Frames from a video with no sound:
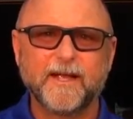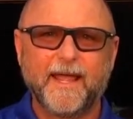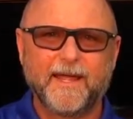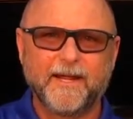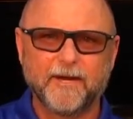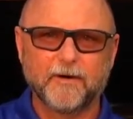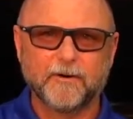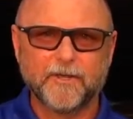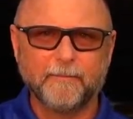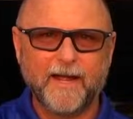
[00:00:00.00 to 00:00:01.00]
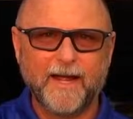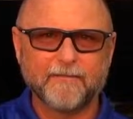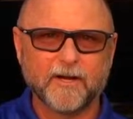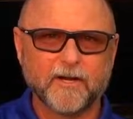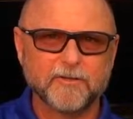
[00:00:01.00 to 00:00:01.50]
and here you have
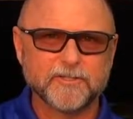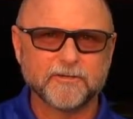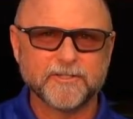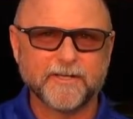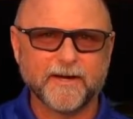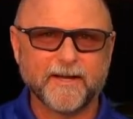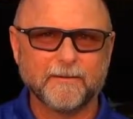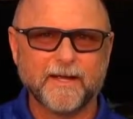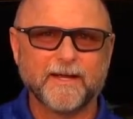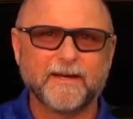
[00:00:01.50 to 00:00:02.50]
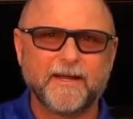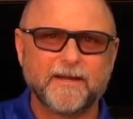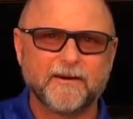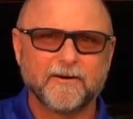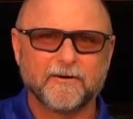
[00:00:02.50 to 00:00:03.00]
an acoustical ceiling coming in
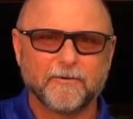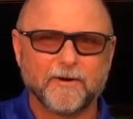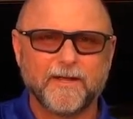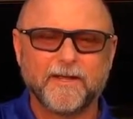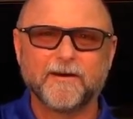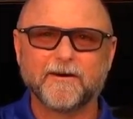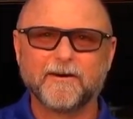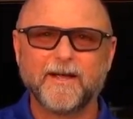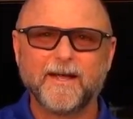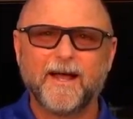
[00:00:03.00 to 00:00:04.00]
here or here.